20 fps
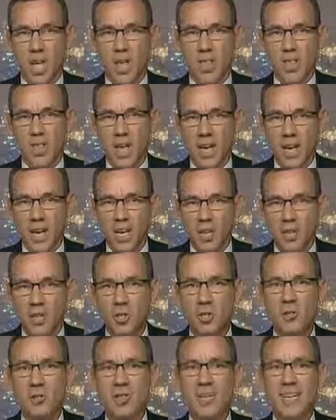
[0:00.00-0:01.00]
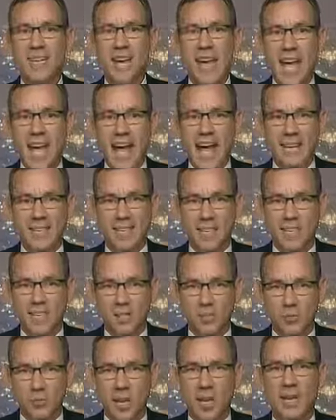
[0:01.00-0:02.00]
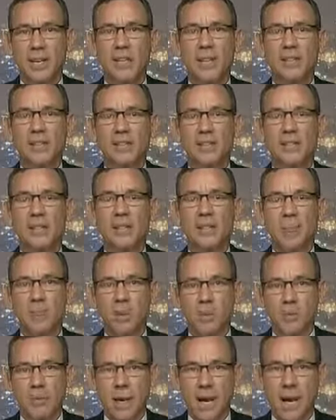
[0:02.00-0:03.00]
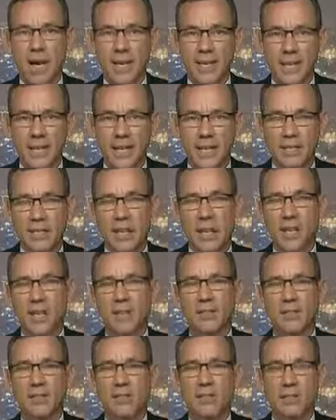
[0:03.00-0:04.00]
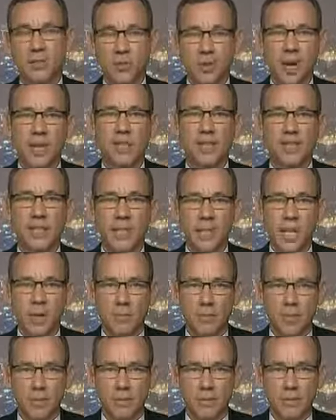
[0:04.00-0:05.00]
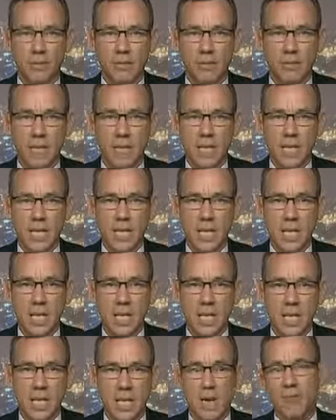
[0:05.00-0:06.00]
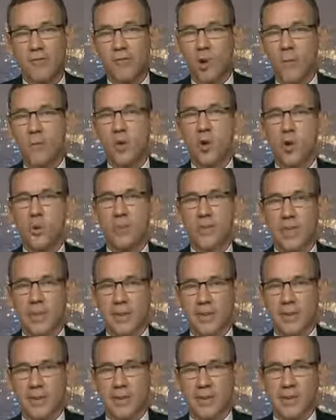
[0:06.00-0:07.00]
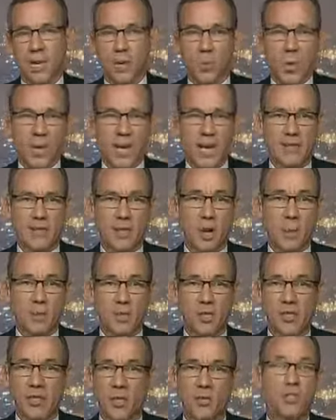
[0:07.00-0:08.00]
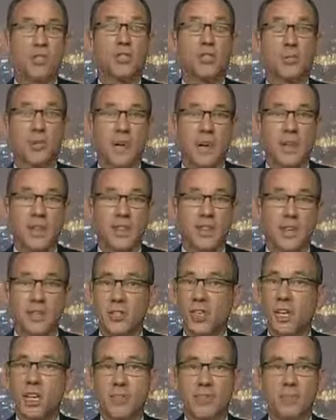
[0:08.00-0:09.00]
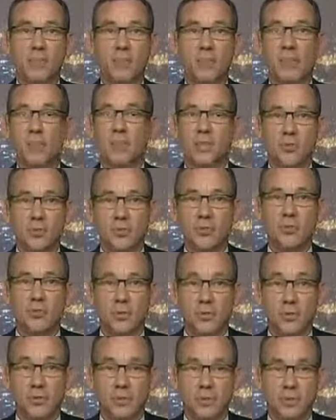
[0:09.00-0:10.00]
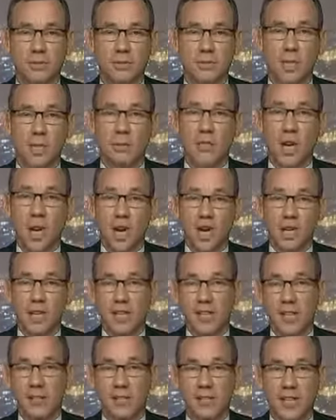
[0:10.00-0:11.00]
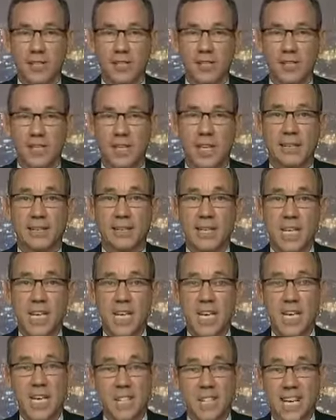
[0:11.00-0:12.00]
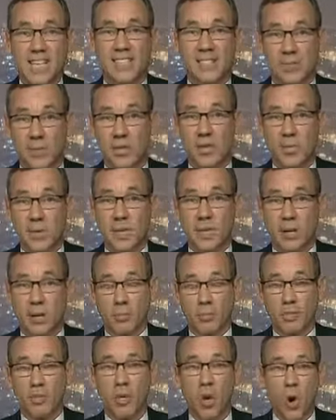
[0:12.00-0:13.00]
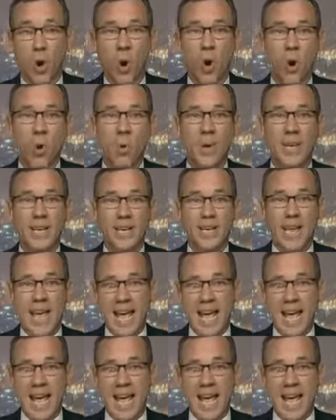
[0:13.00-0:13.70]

They are shooting at Israelis, bombarding our towns, trying to kill our people from urban areas. Now, we have an option not to do anything, to let them continue to shoot. And I think you'd understand that's not a real option. Or we can